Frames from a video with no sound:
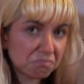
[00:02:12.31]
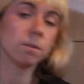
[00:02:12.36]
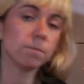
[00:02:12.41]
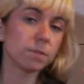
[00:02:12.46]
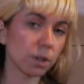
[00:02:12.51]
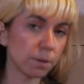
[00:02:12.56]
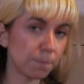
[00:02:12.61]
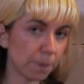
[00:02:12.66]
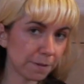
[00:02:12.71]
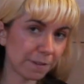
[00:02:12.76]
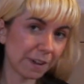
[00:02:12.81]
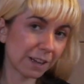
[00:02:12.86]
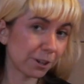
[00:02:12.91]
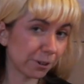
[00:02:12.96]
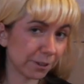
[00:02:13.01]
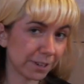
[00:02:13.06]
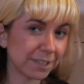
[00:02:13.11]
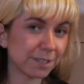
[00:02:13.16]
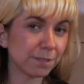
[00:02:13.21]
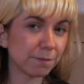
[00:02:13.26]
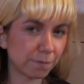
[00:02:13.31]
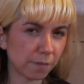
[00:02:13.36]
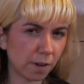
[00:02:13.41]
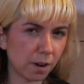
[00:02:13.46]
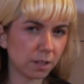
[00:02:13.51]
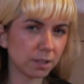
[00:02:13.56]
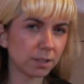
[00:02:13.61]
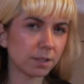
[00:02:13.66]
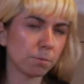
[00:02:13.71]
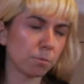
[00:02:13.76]
So both had careers in
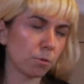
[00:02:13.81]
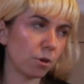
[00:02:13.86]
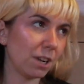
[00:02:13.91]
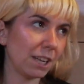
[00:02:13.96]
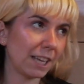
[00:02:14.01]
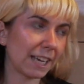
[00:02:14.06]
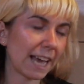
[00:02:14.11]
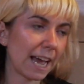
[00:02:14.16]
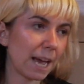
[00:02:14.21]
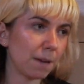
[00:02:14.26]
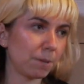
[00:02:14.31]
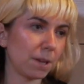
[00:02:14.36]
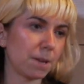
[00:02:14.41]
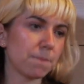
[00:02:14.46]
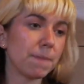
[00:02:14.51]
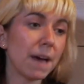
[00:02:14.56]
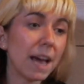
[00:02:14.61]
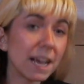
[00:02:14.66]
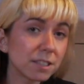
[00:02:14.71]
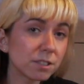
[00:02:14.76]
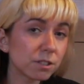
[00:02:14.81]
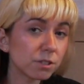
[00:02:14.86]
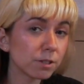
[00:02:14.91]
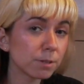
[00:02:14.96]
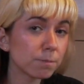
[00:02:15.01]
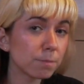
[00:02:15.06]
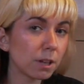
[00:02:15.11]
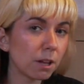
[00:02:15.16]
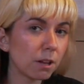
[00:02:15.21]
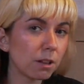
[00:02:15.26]
France, and Morali kept like
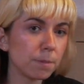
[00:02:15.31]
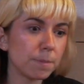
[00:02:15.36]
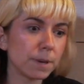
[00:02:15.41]
pestering Belolo,